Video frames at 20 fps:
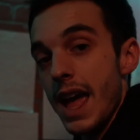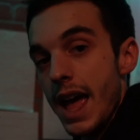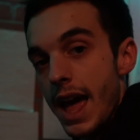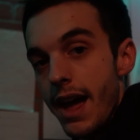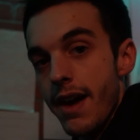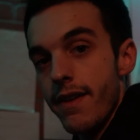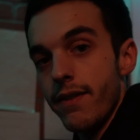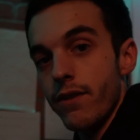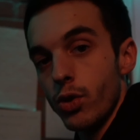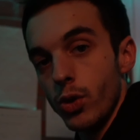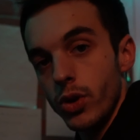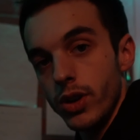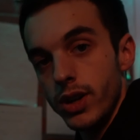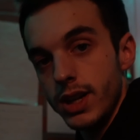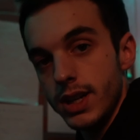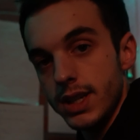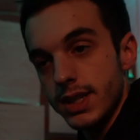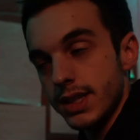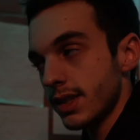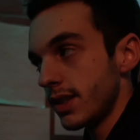
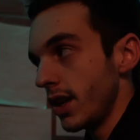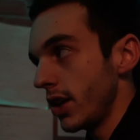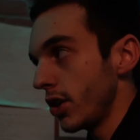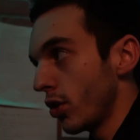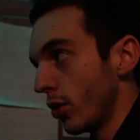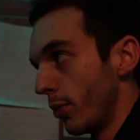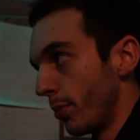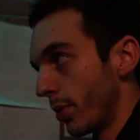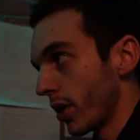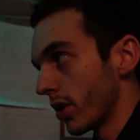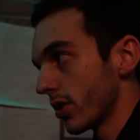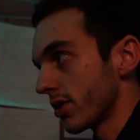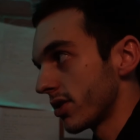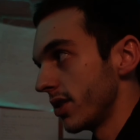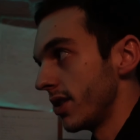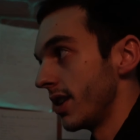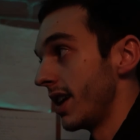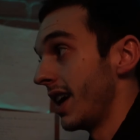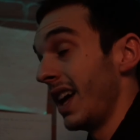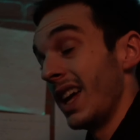Every single
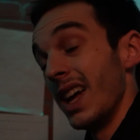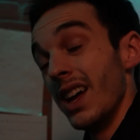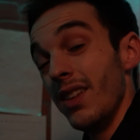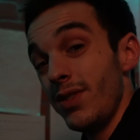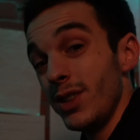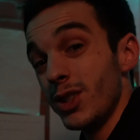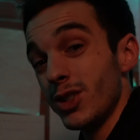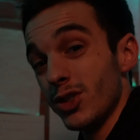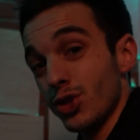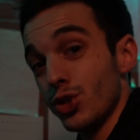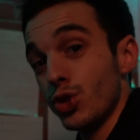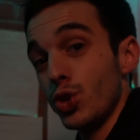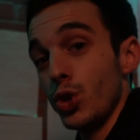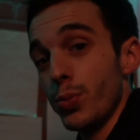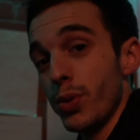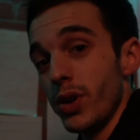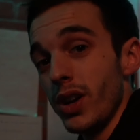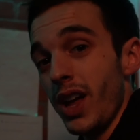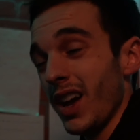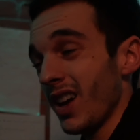person. If it's
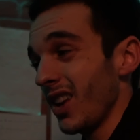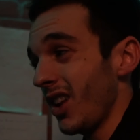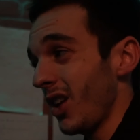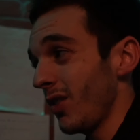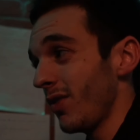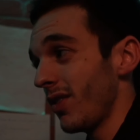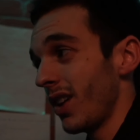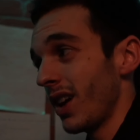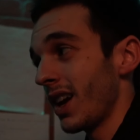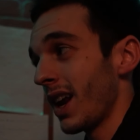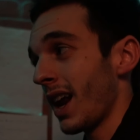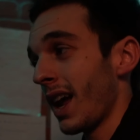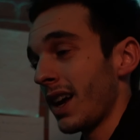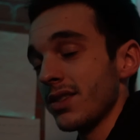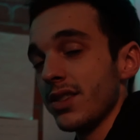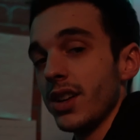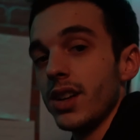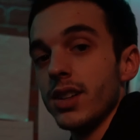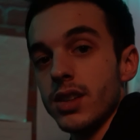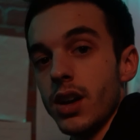super negative and it
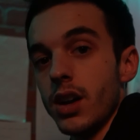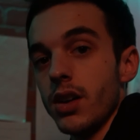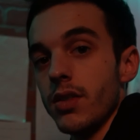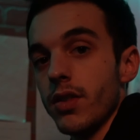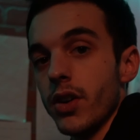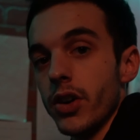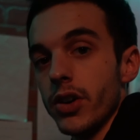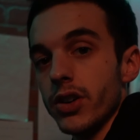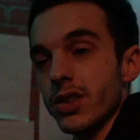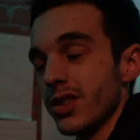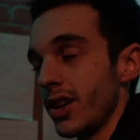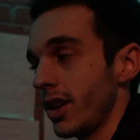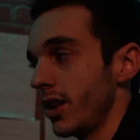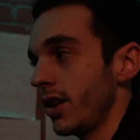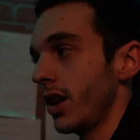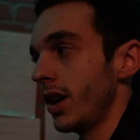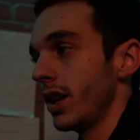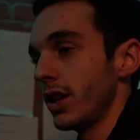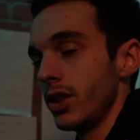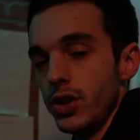has like a ton of
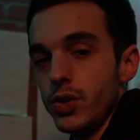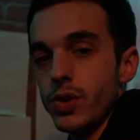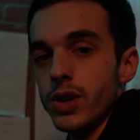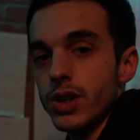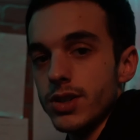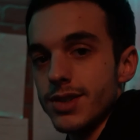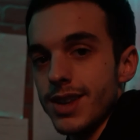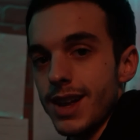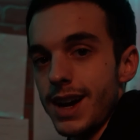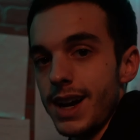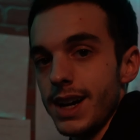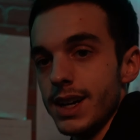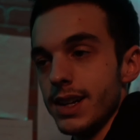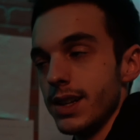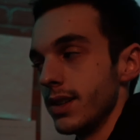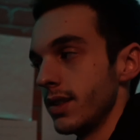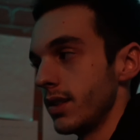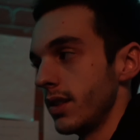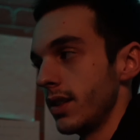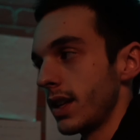cursing, you can just hide
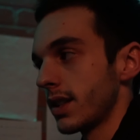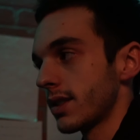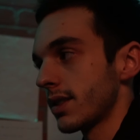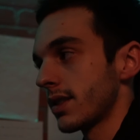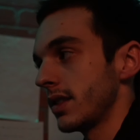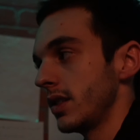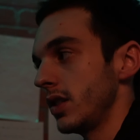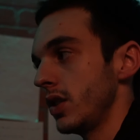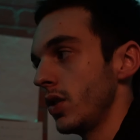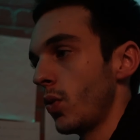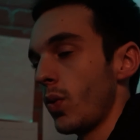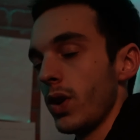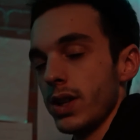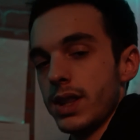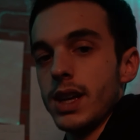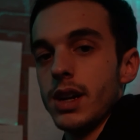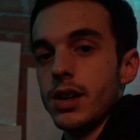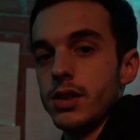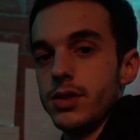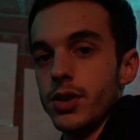it. You don't want
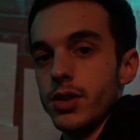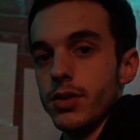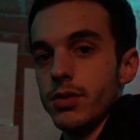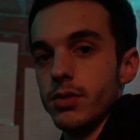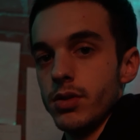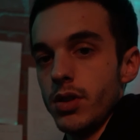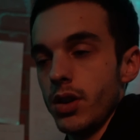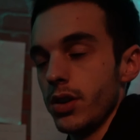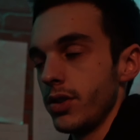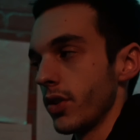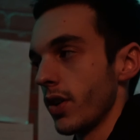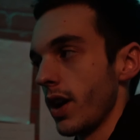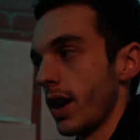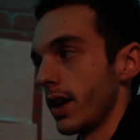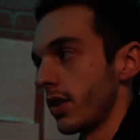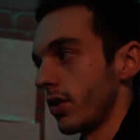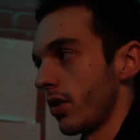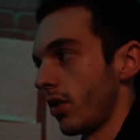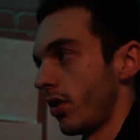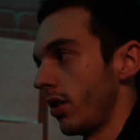that on your
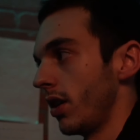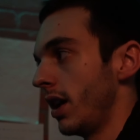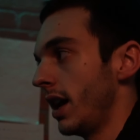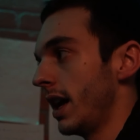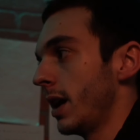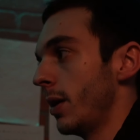ad at all.